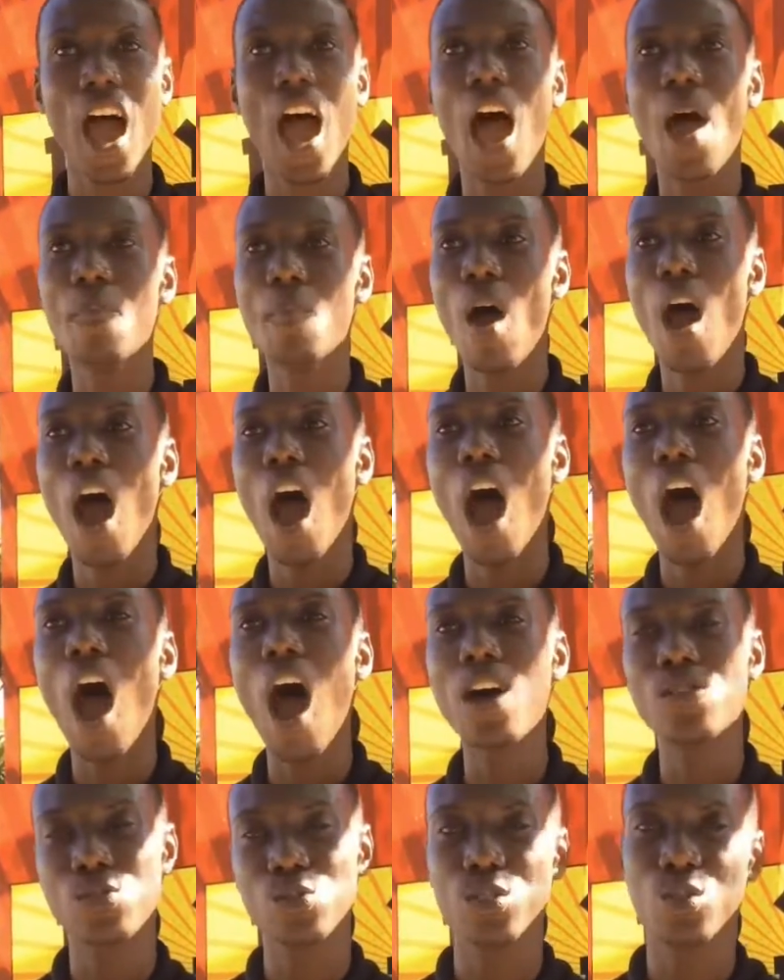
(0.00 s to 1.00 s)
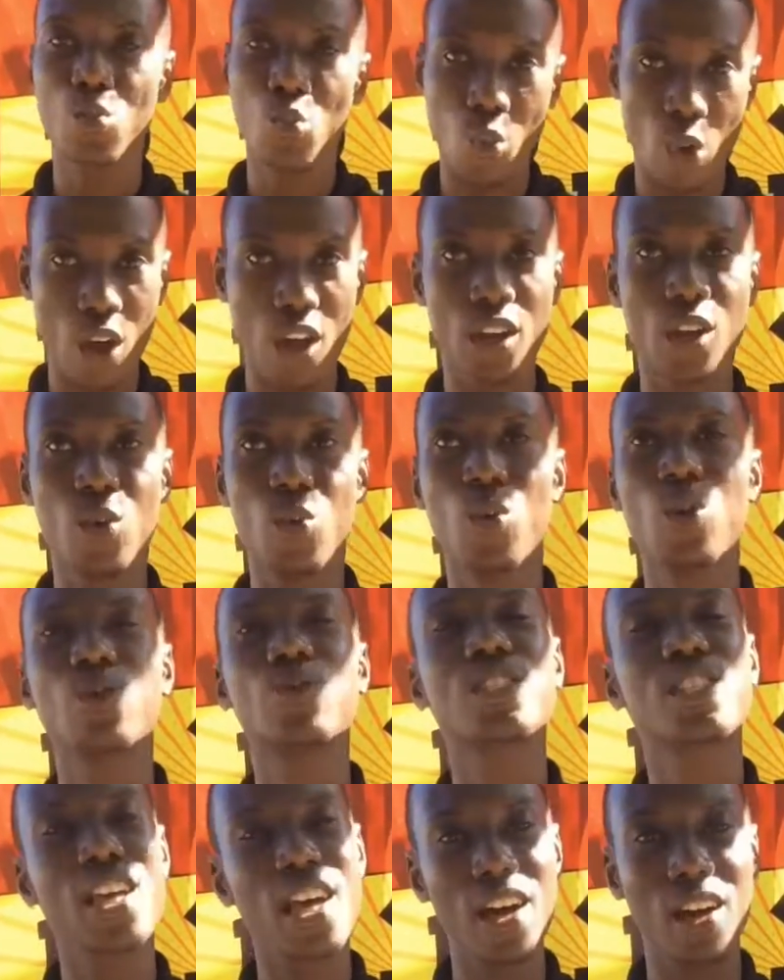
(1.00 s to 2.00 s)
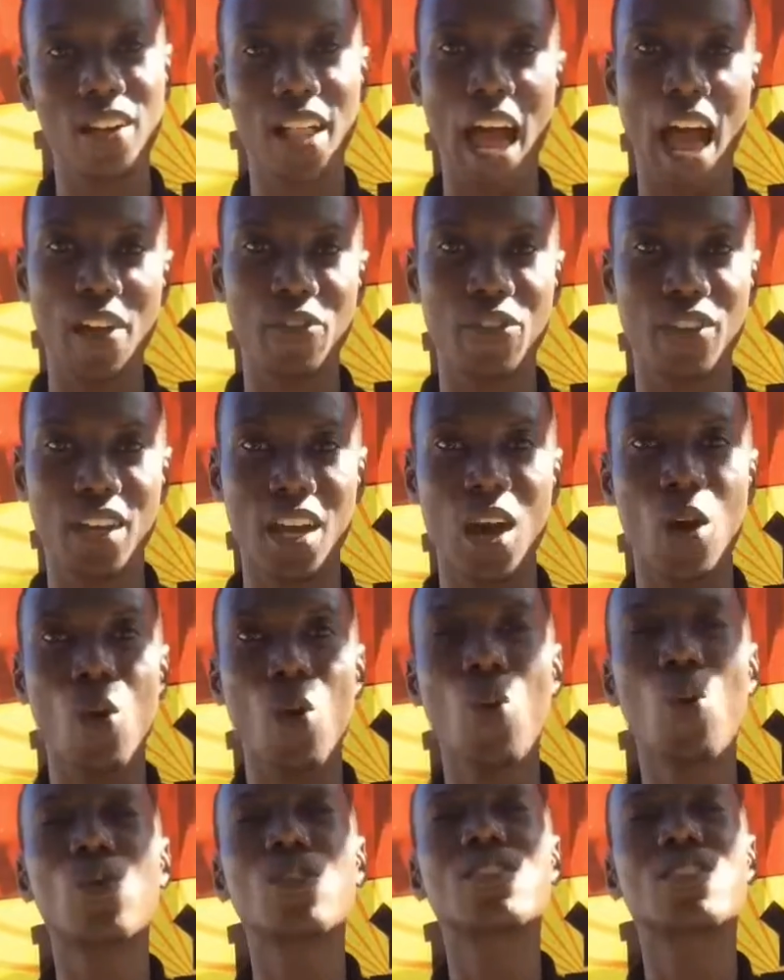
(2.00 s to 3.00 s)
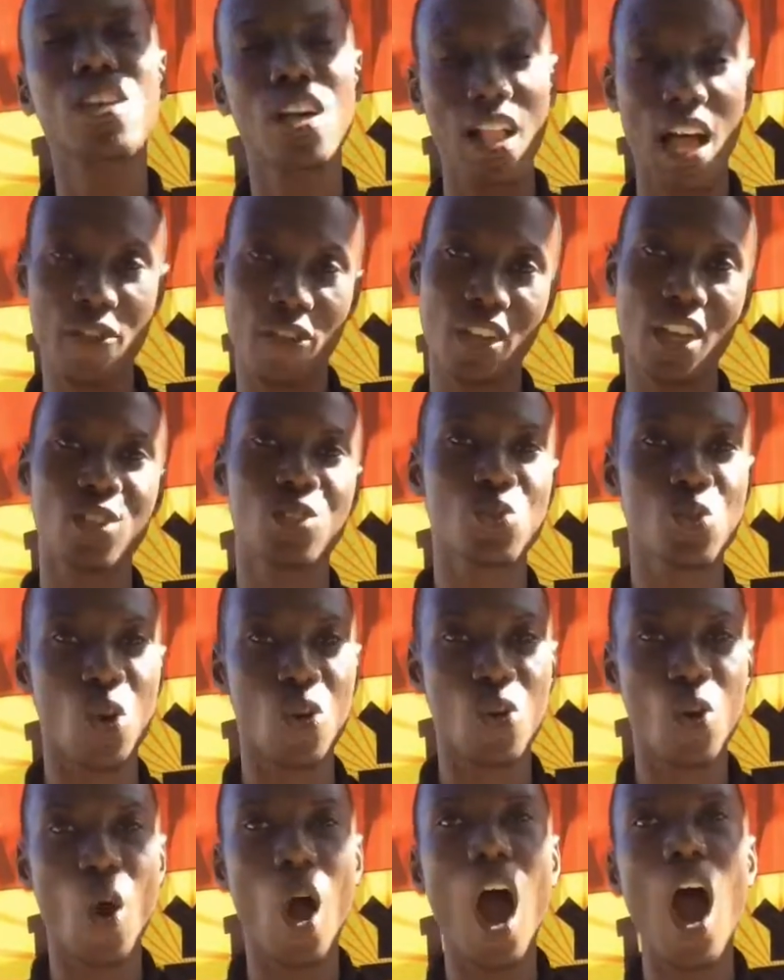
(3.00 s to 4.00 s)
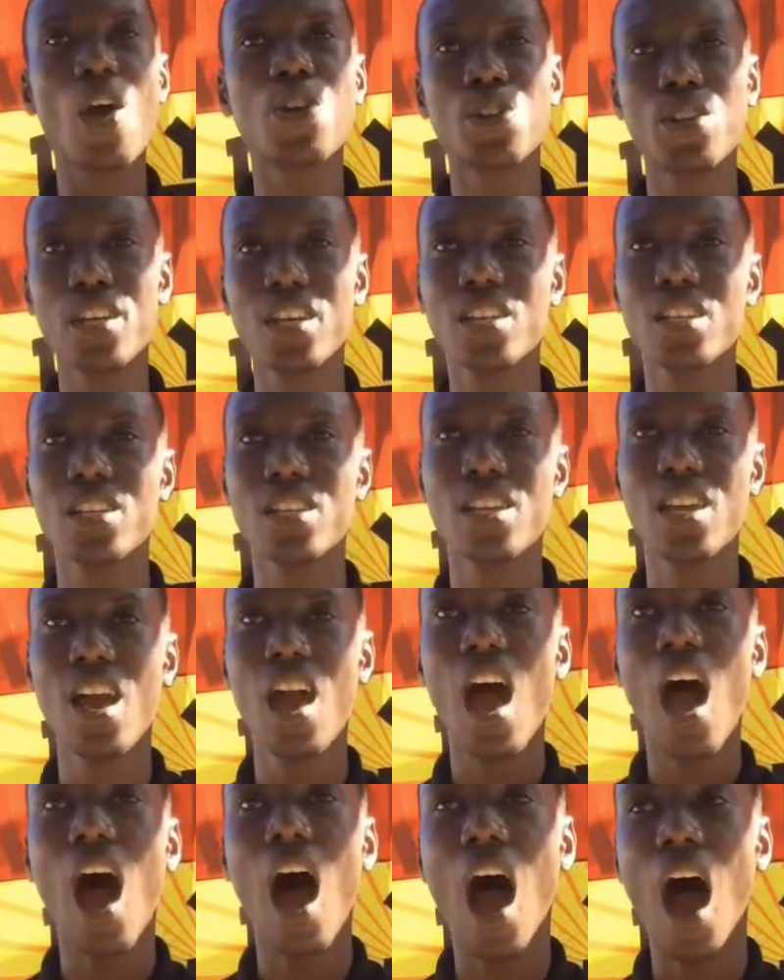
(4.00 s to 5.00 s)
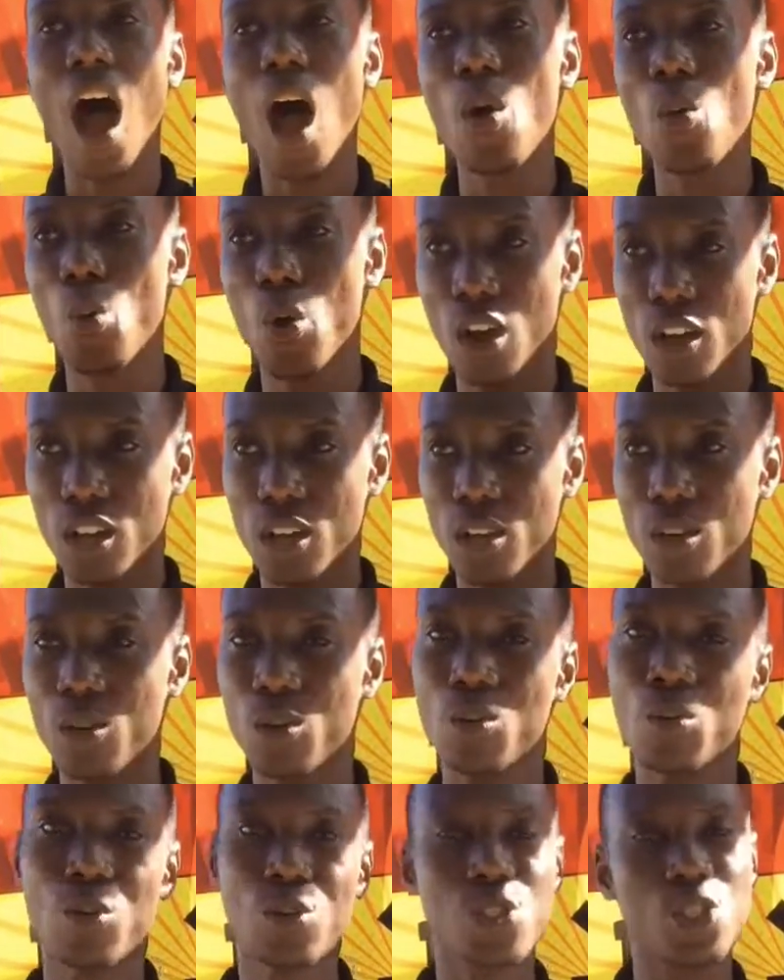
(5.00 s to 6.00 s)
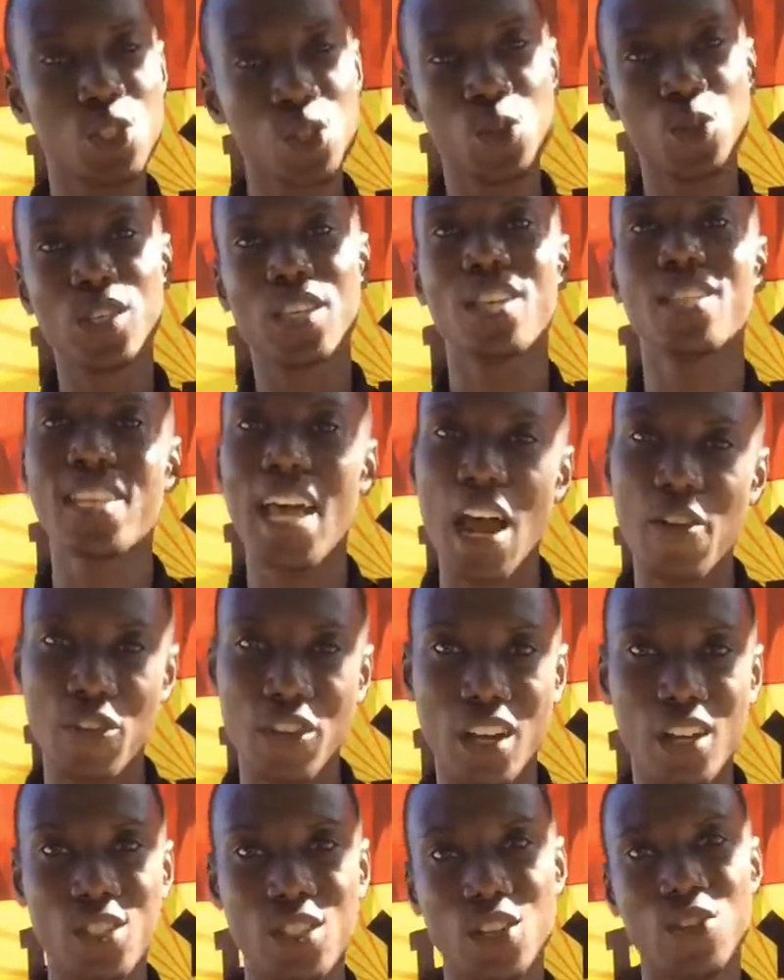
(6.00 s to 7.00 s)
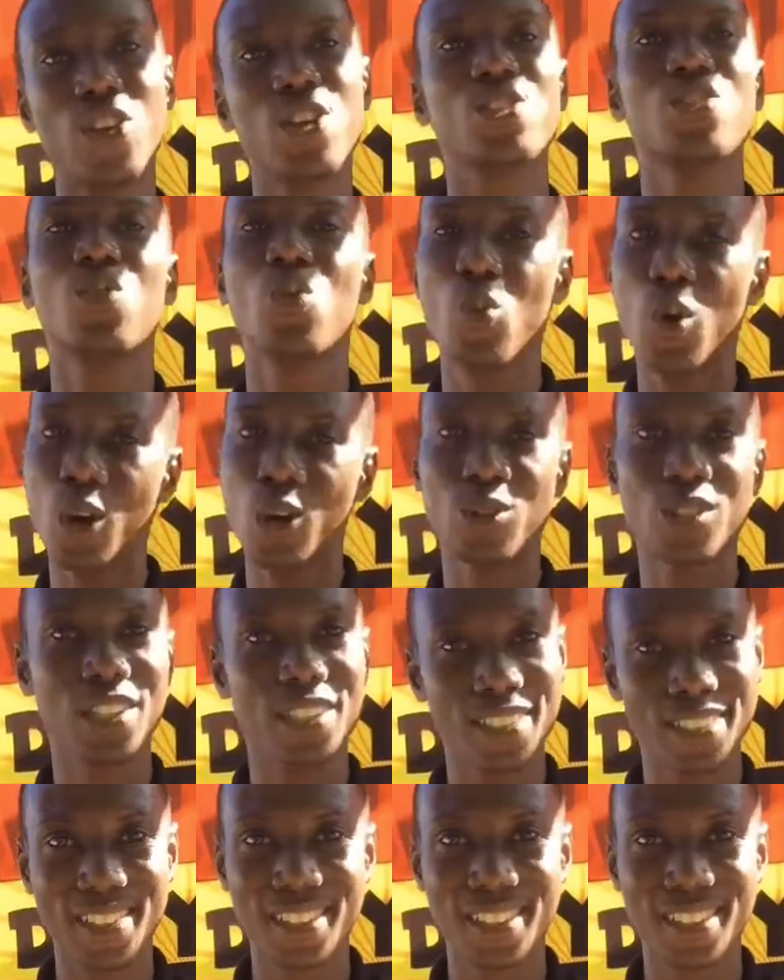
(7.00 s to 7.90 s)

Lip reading: our work will tell Africa, will tell Africa's story, or how uniquely our work will showcase Africa to the rest of the world.